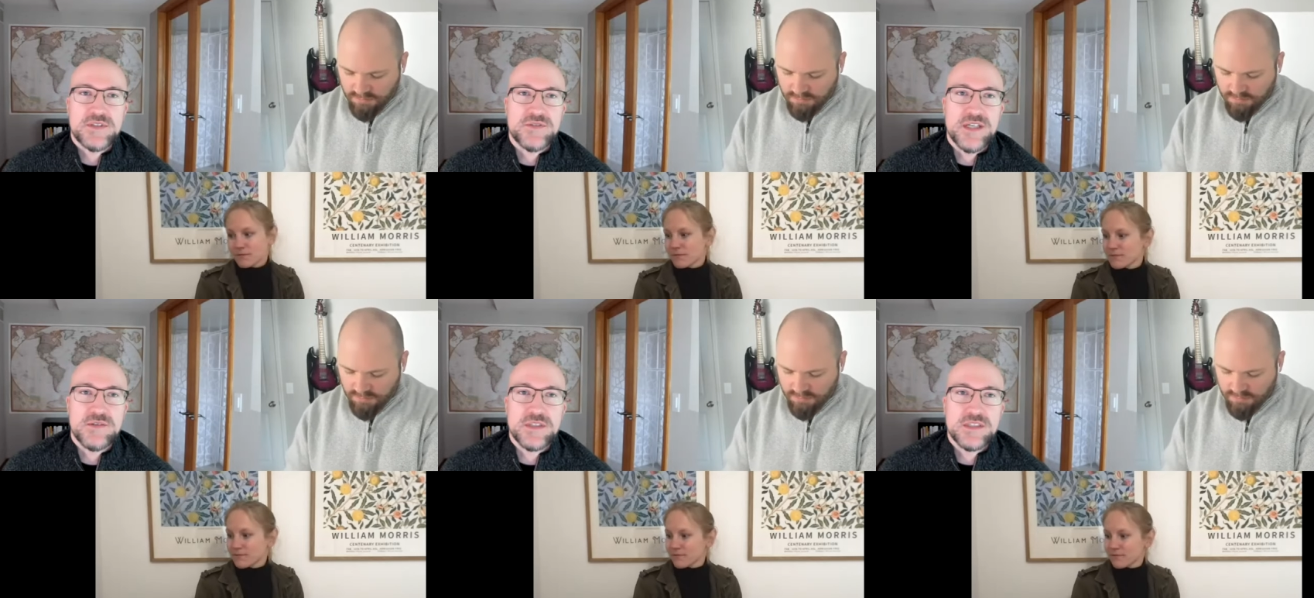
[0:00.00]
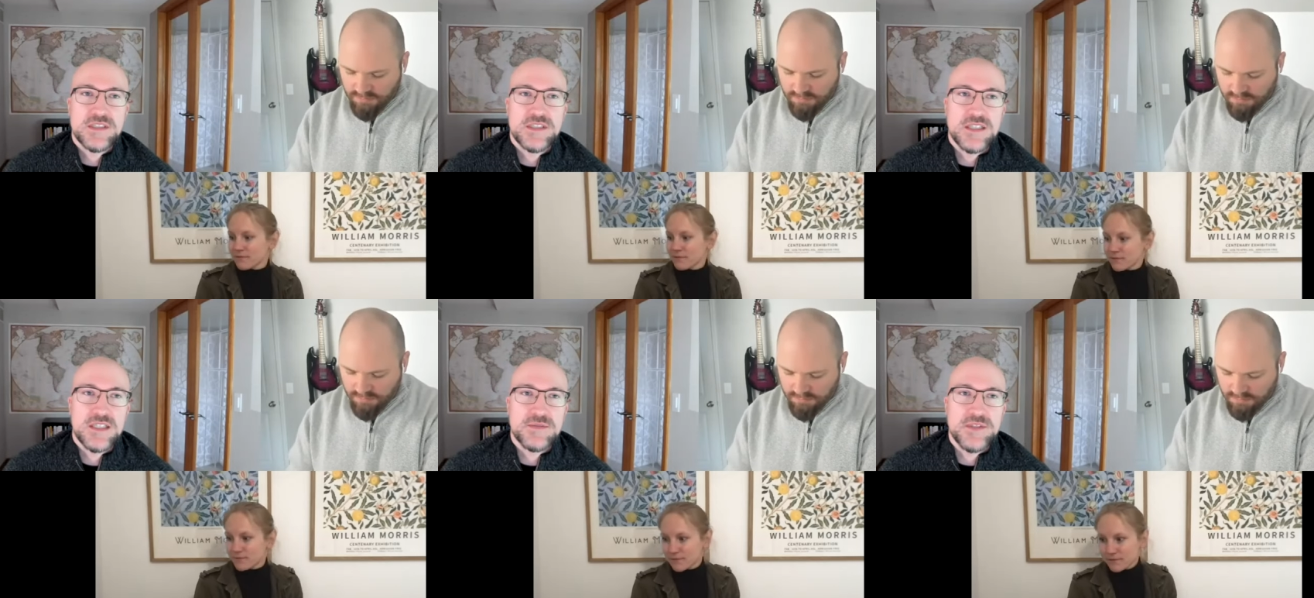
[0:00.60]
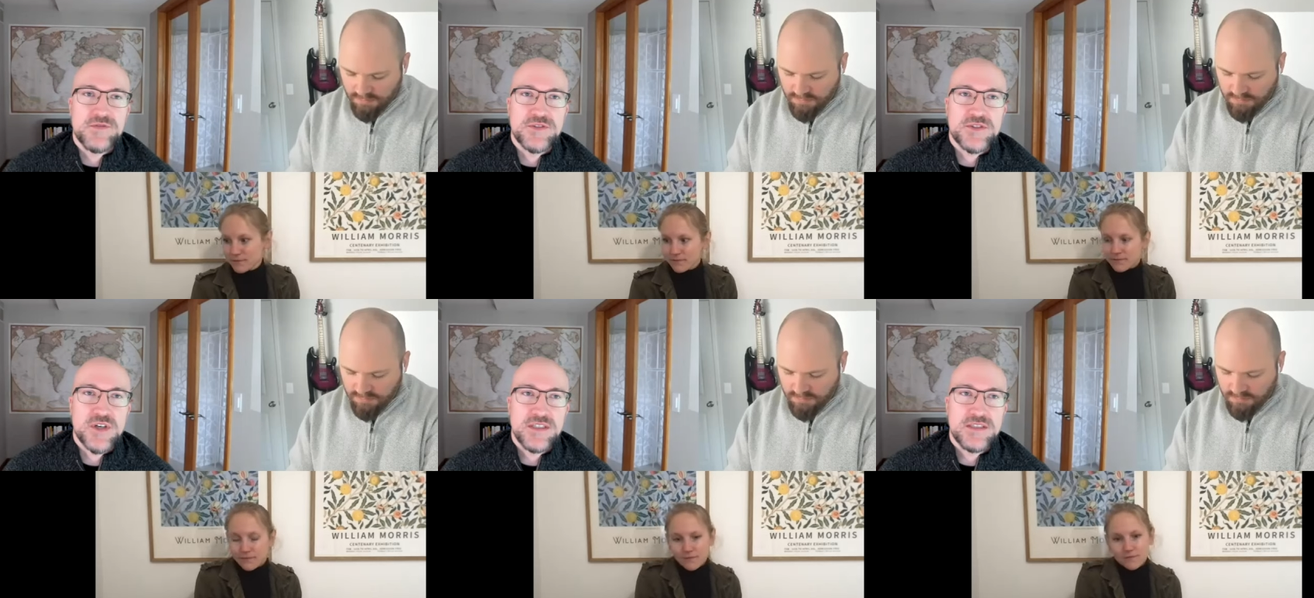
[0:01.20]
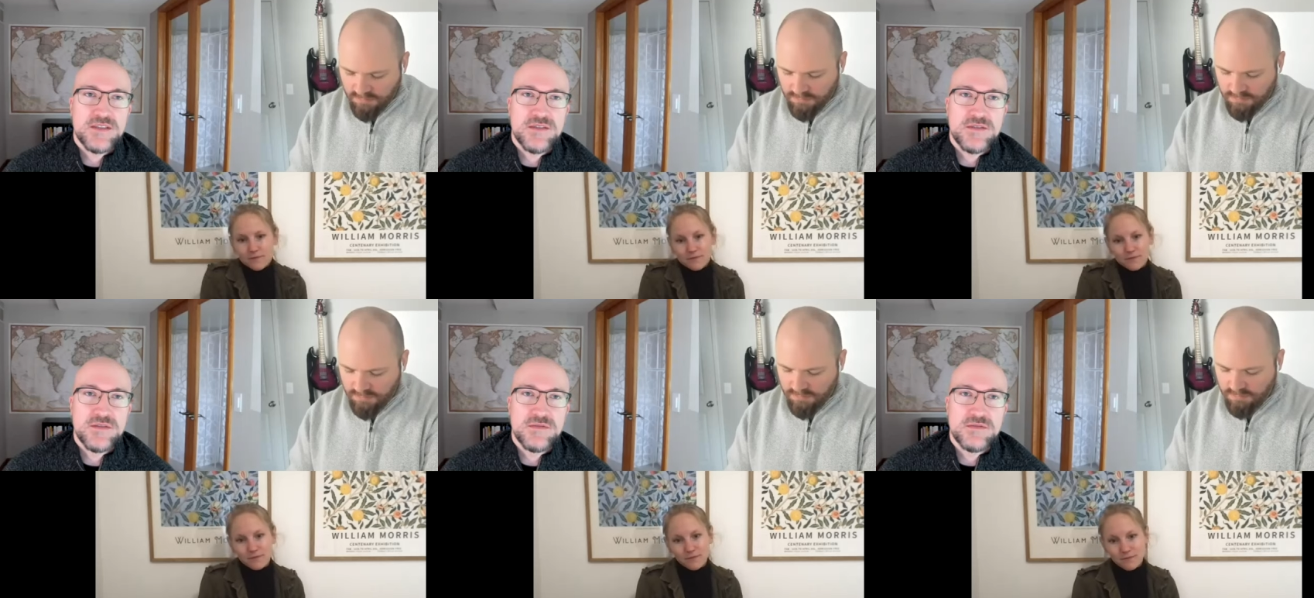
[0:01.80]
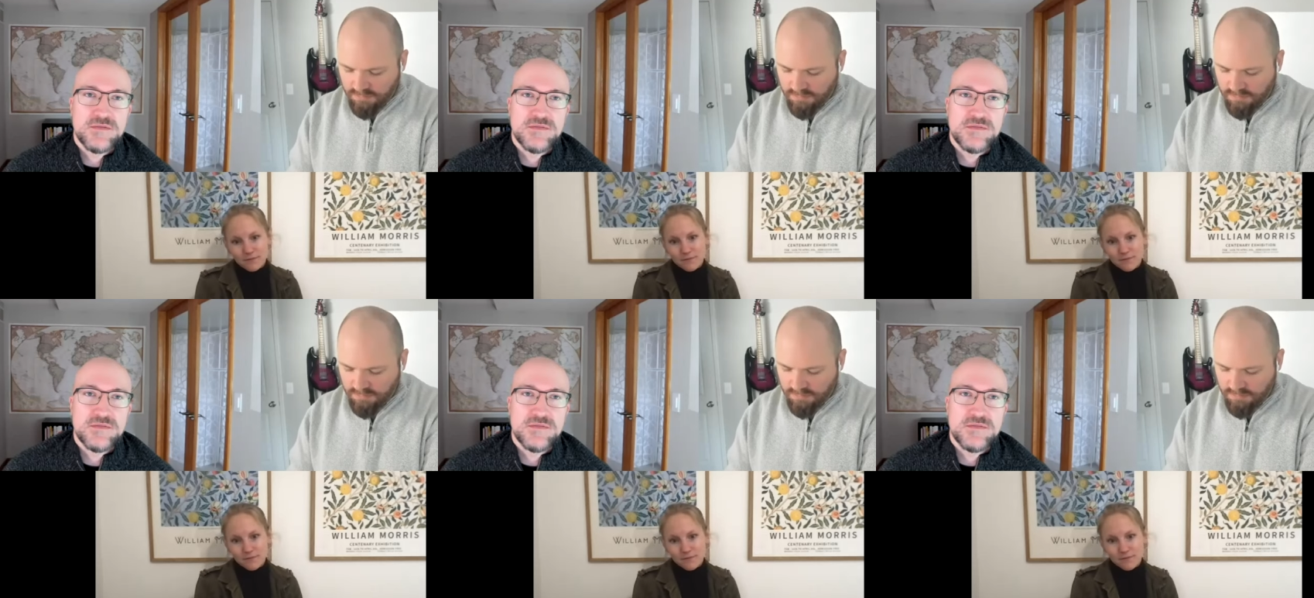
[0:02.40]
Speaker 1: for that one. Um, if you're trying to